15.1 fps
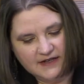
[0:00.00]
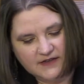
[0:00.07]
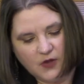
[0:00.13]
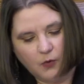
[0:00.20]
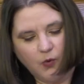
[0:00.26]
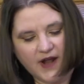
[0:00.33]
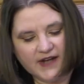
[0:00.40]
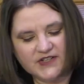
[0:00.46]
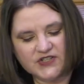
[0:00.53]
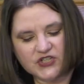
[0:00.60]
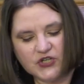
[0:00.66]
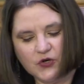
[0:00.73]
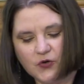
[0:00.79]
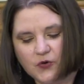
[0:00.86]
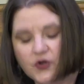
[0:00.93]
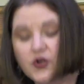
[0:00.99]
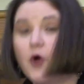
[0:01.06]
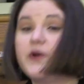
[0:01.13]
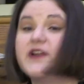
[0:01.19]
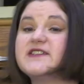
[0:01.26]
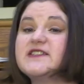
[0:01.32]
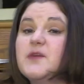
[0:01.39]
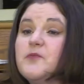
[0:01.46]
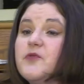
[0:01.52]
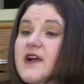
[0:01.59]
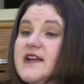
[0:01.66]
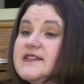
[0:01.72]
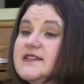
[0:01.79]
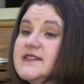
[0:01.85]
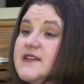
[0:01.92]
the ones who notice the
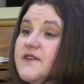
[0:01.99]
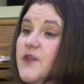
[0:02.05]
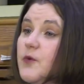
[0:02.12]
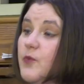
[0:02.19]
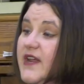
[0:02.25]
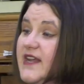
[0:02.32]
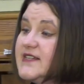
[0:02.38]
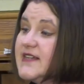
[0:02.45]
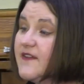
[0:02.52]
presence of the wheat